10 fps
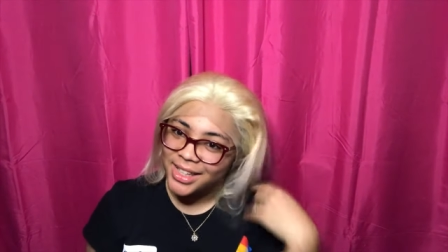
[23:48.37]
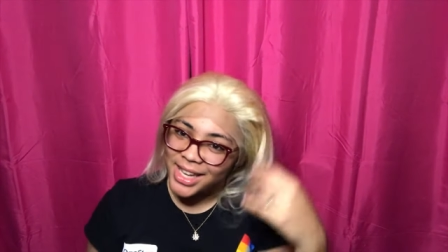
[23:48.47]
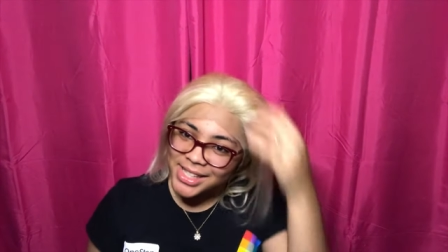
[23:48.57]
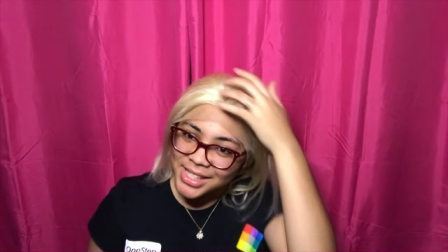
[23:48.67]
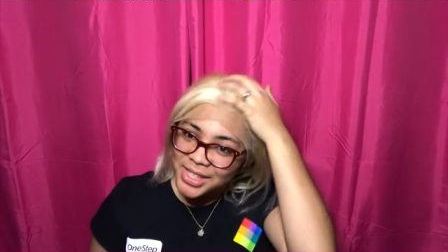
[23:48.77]

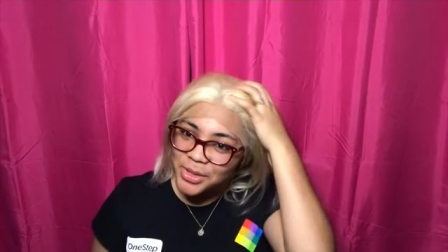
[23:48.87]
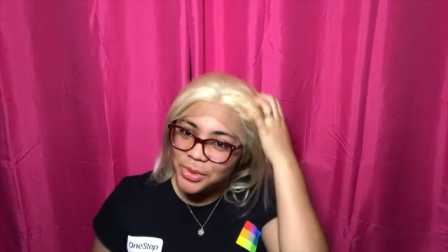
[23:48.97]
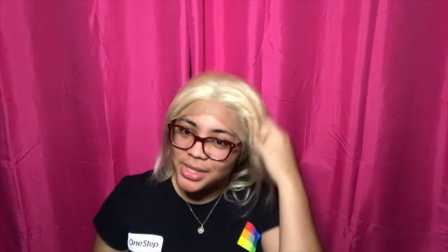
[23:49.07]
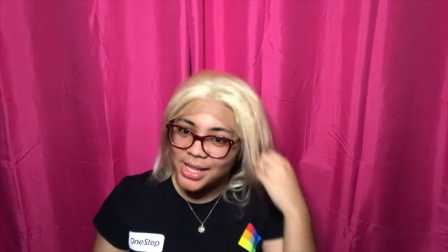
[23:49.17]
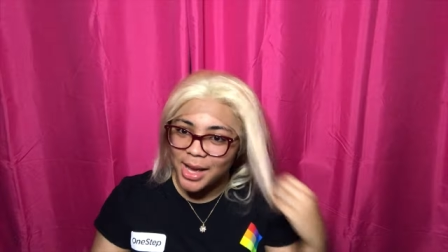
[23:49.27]
that's cute.
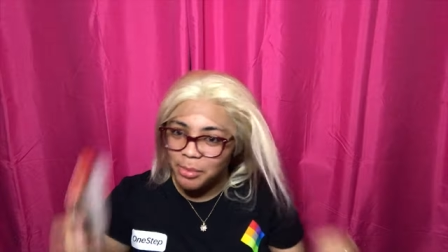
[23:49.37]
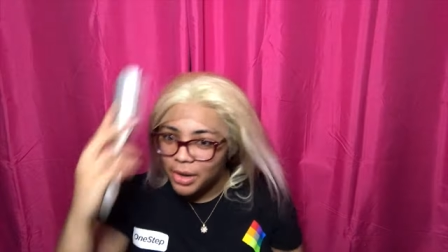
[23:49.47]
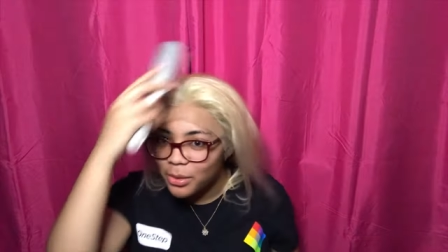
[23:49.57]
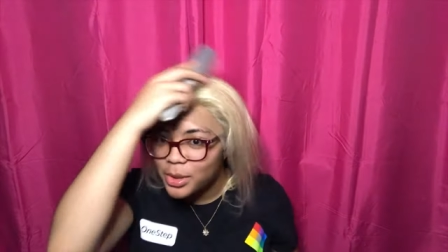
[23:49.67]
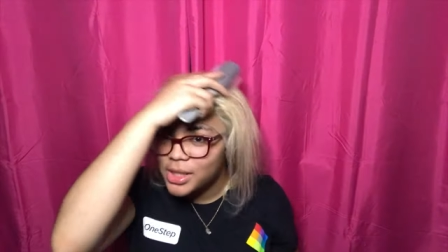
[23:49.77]
A side
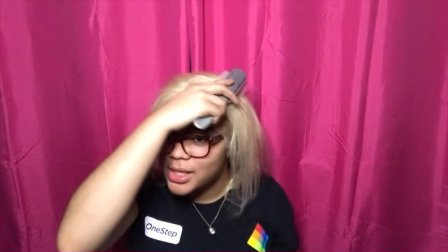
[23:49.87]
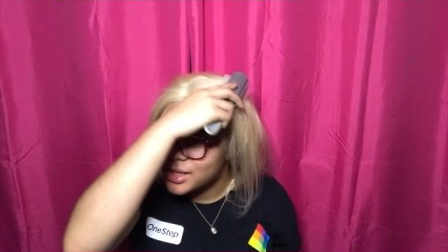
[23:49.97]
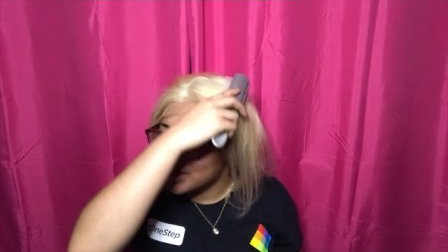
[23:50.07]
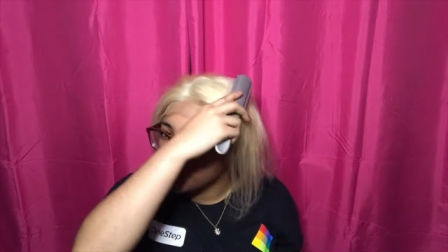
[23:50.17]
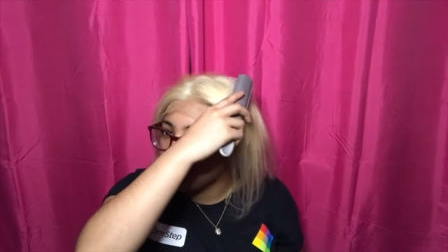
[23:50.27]
part on this is
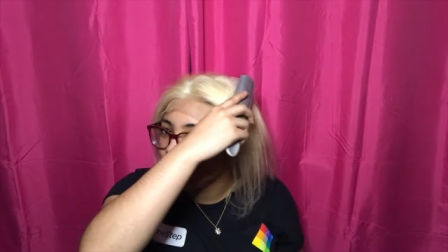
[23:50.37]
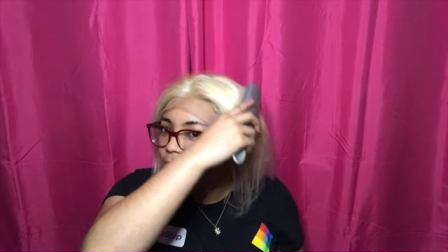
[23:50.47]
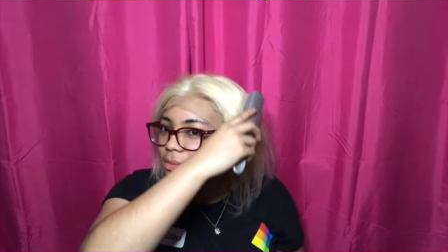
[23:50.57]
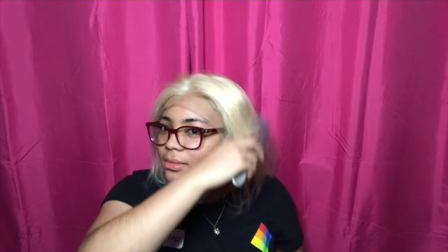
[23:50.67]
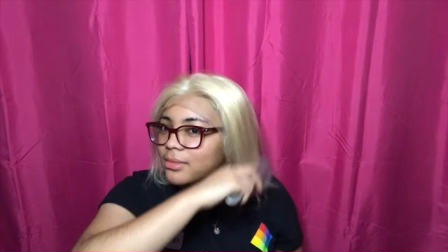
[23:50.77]
so cute.
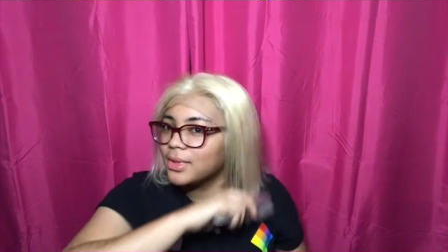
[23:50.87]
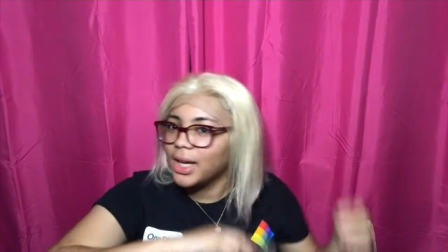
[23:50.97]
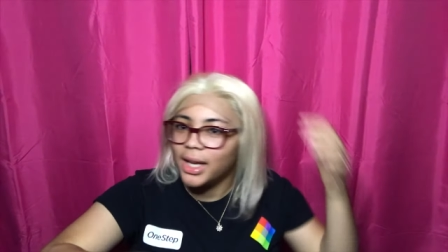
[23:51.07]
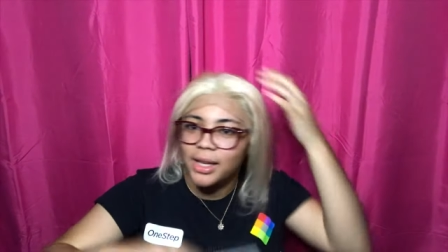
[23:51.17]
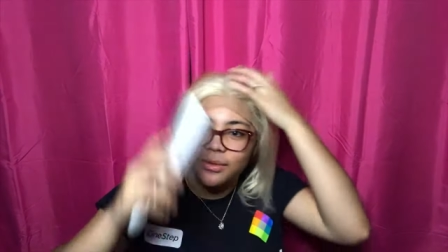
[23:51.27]
I
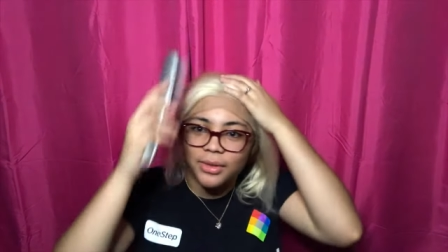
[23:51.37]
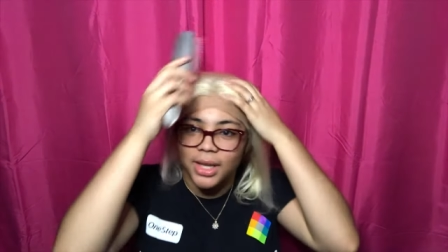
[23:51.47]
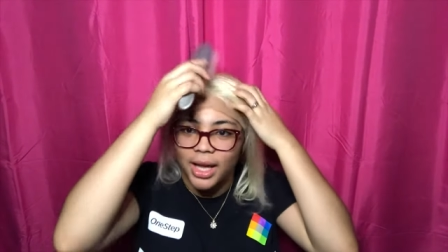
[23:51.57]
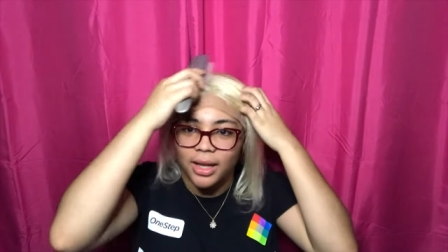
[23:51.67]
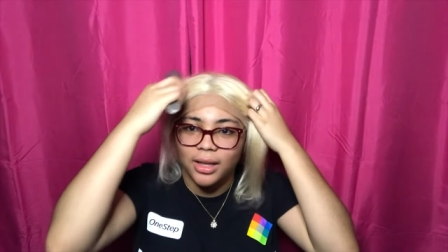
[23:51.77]
can't even
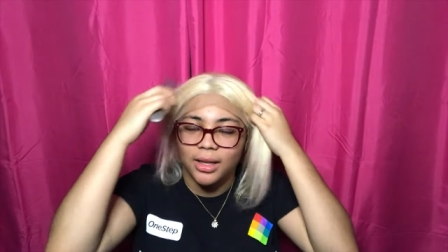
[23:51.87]
lie.